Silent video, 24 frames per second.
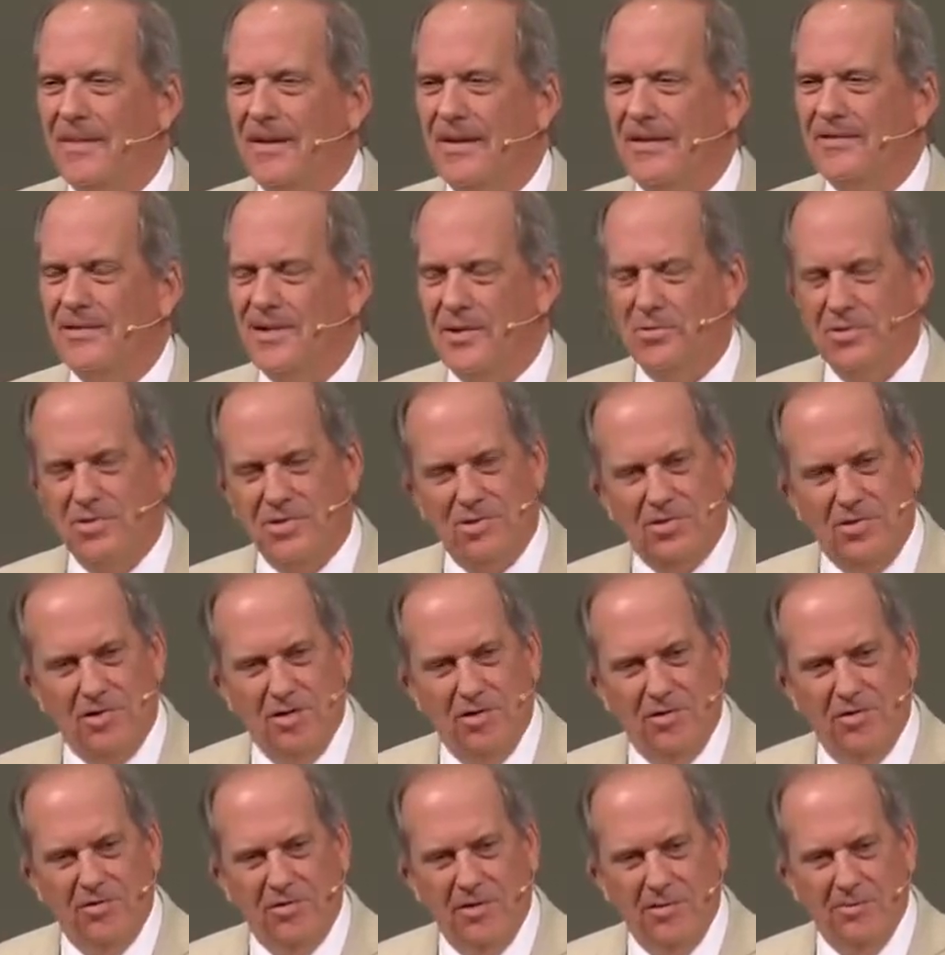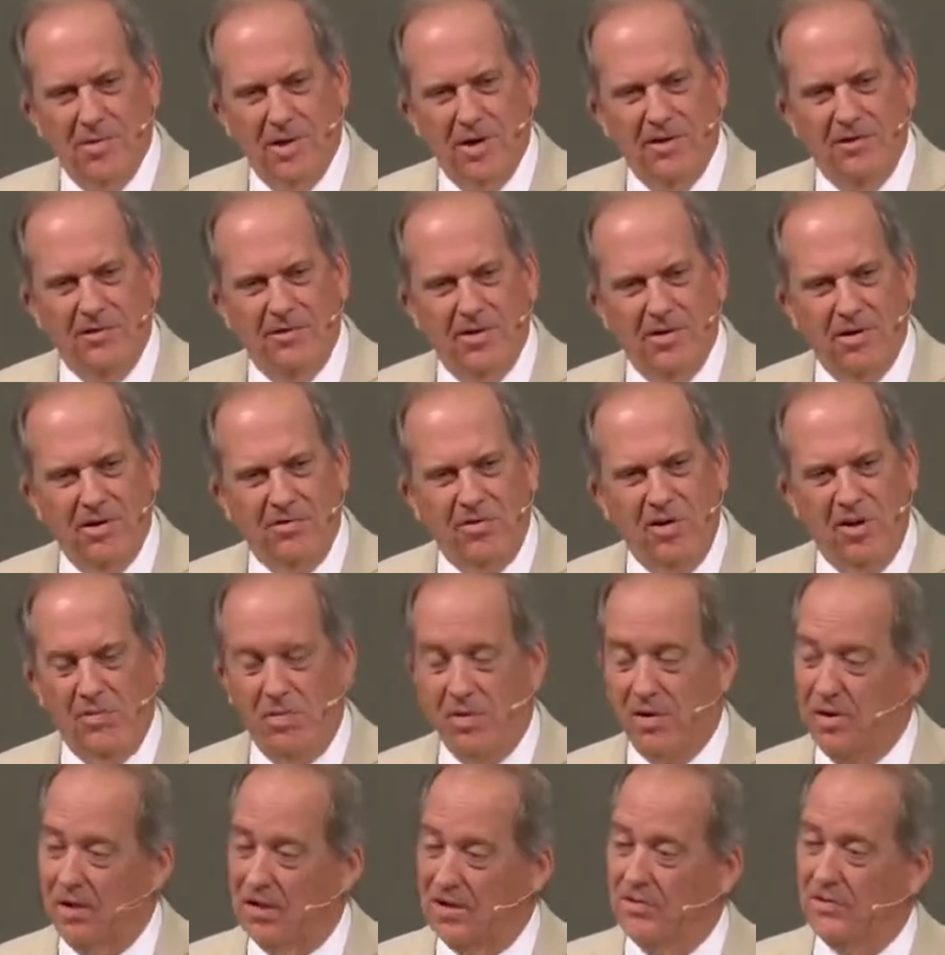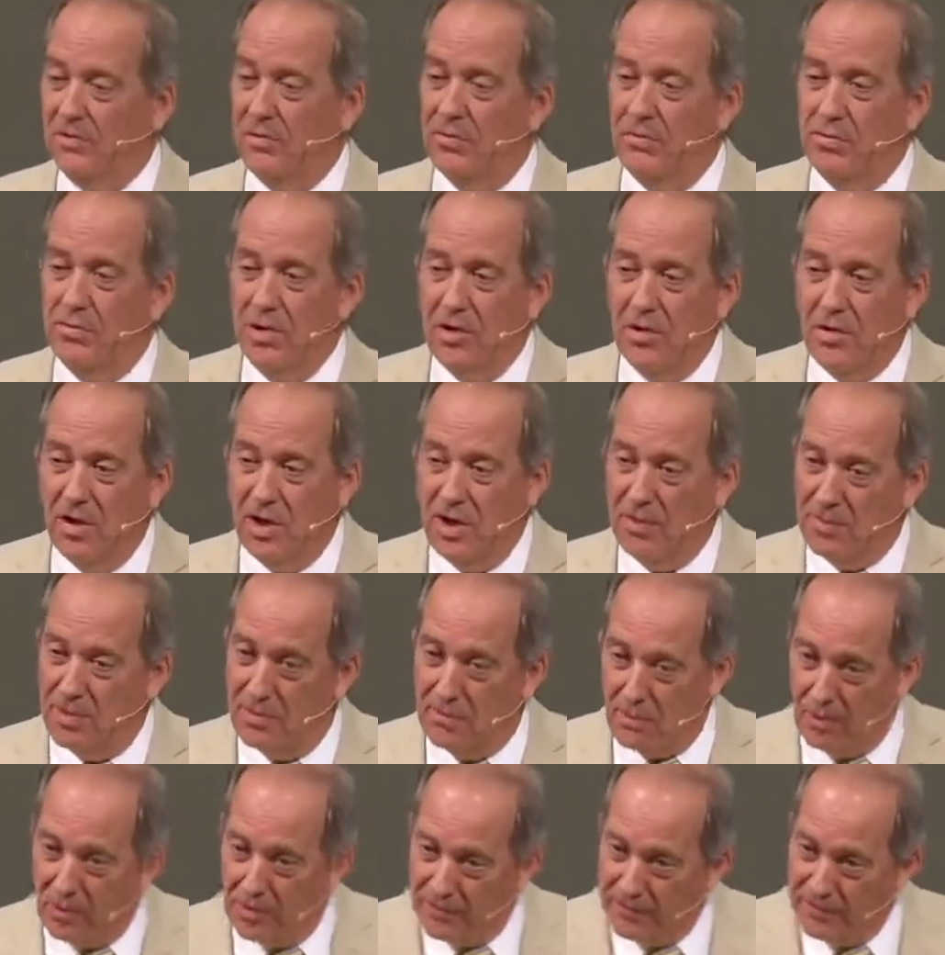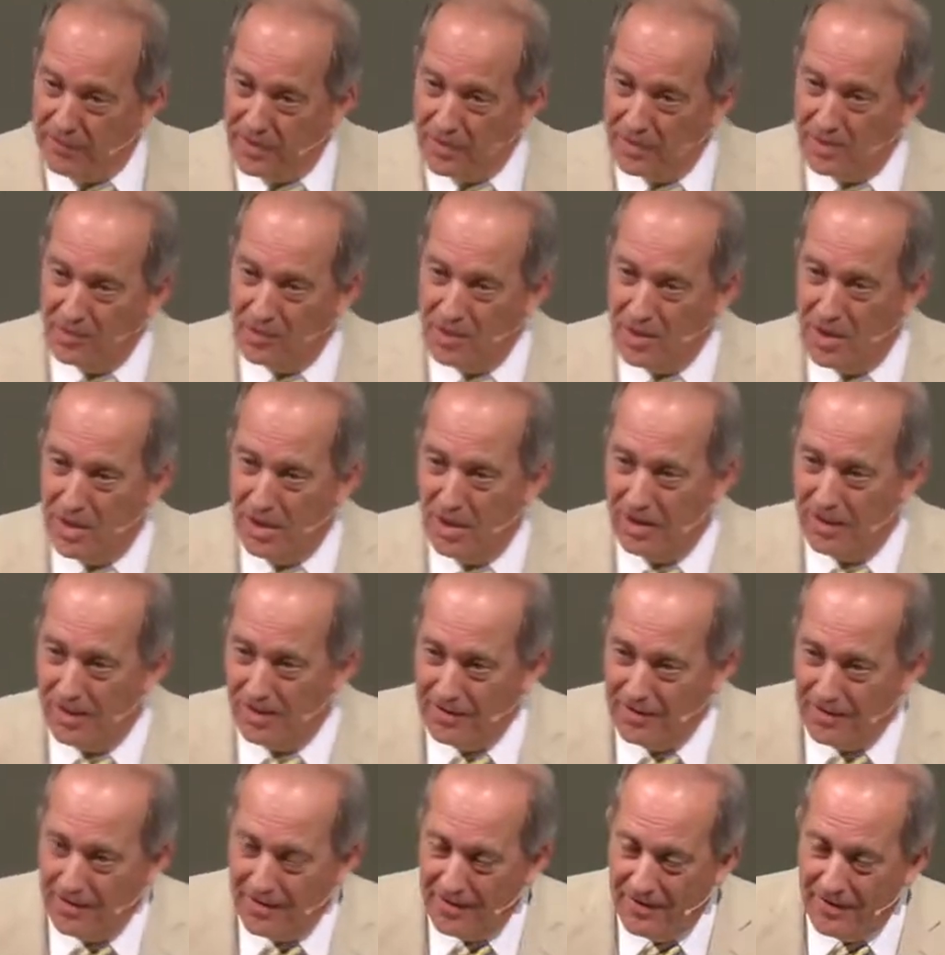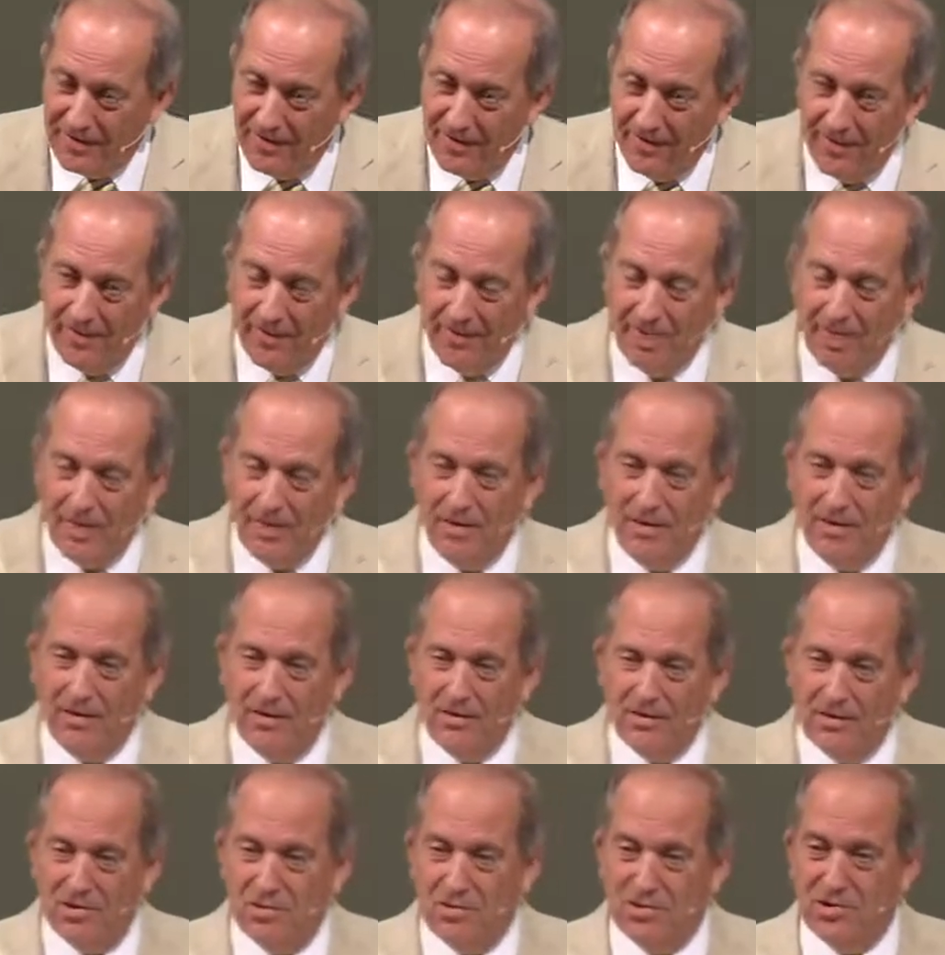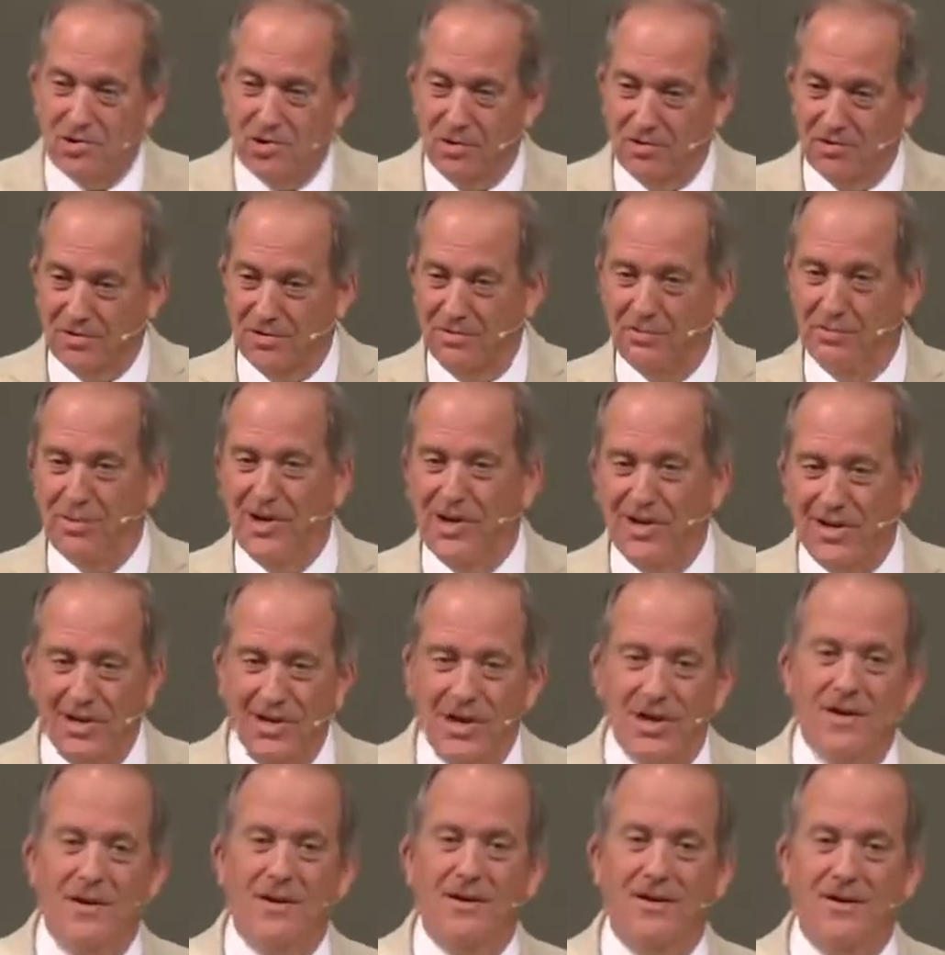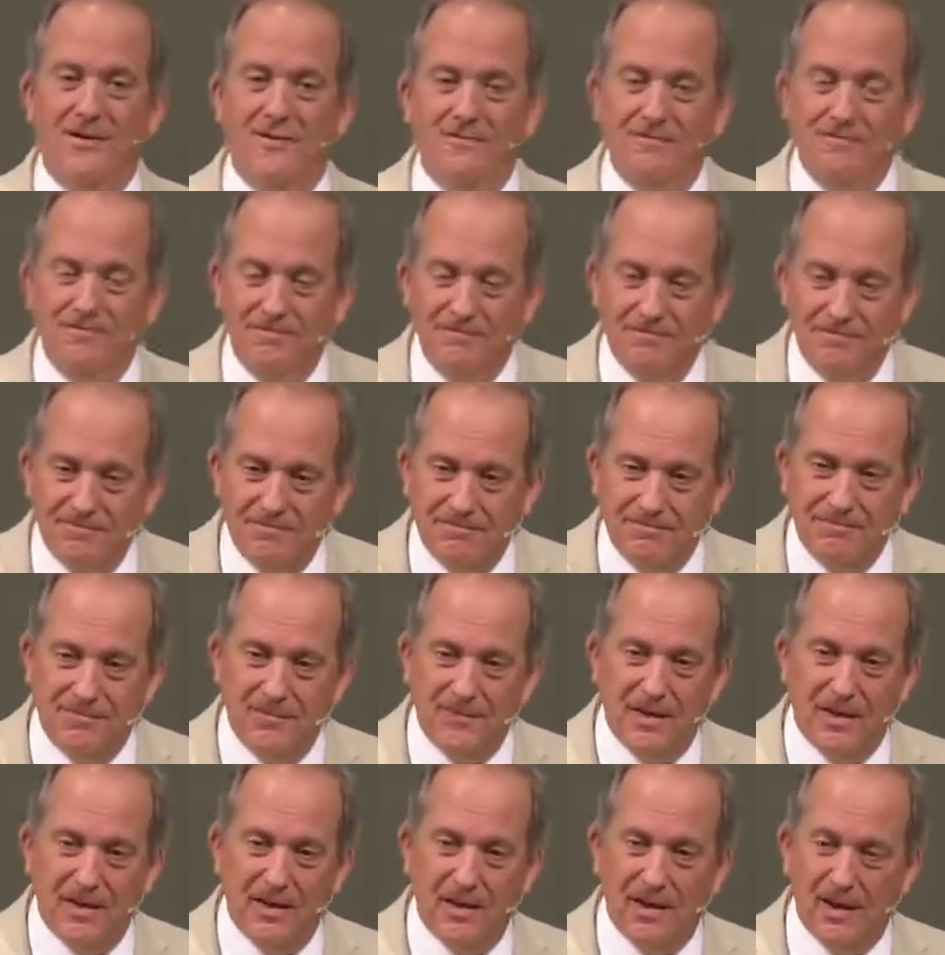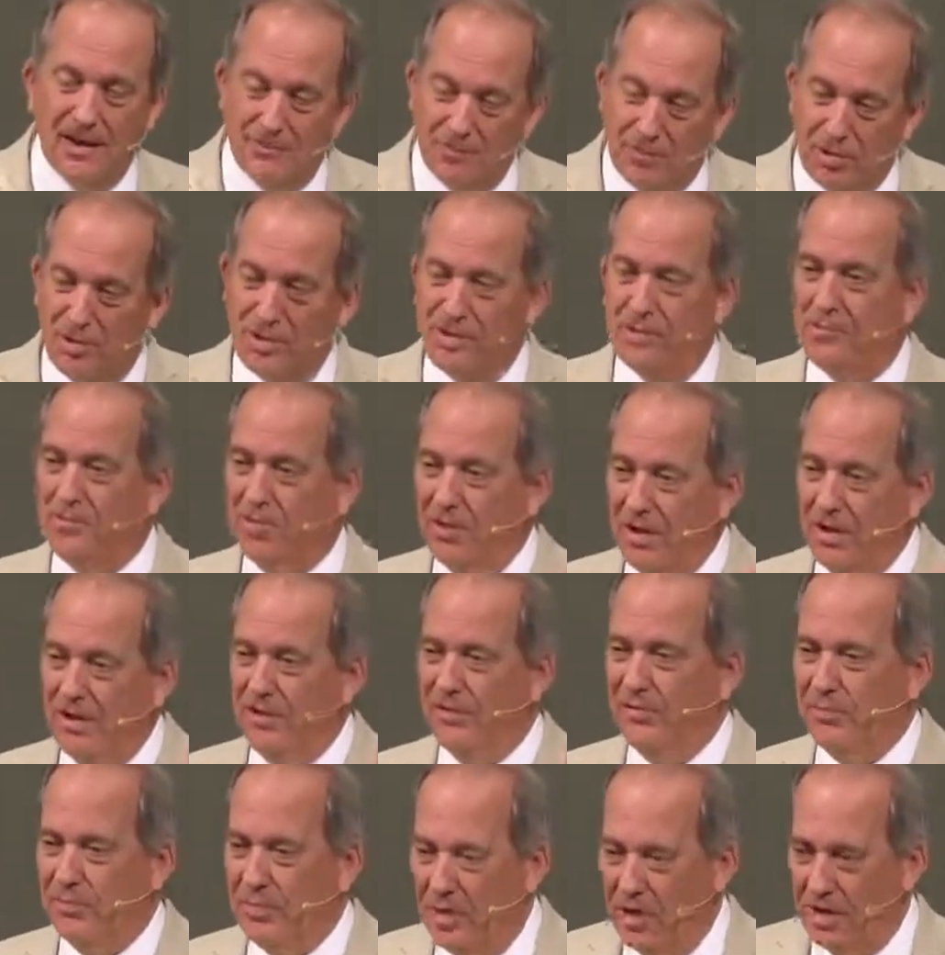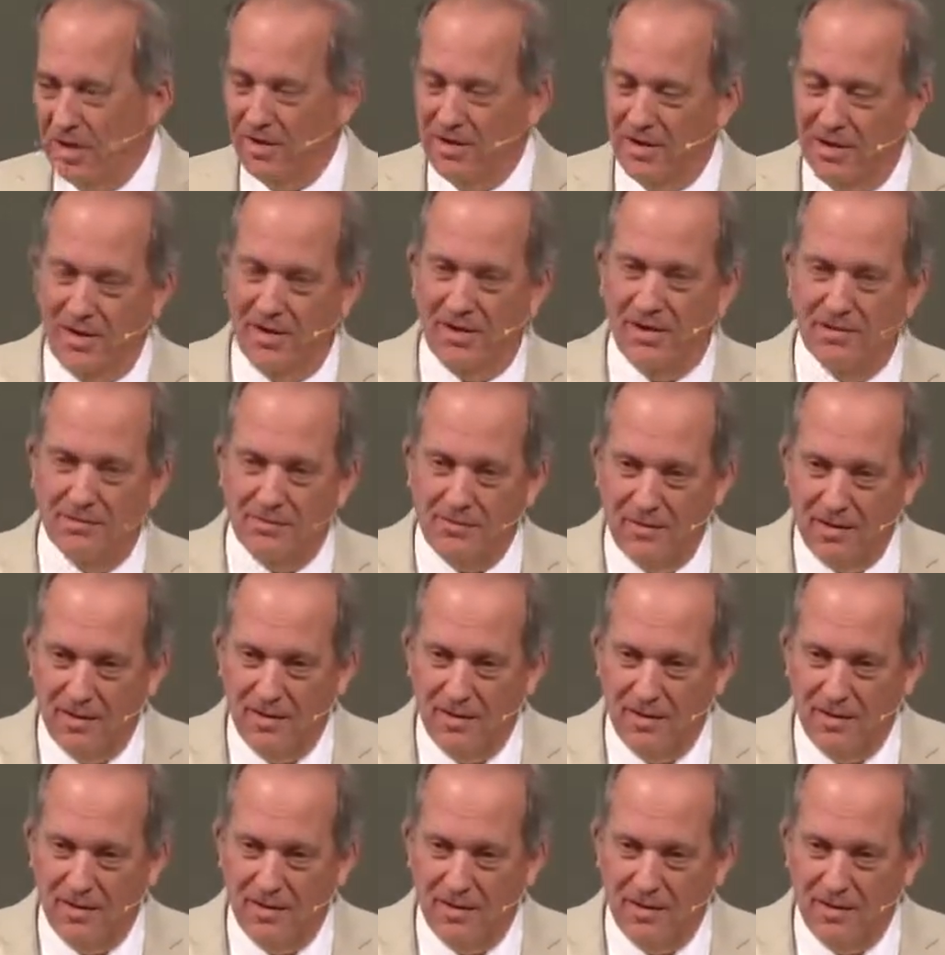She was chosen by Xerxes because of her beauty, but more fundamentally, she was chosen by God and put in place by God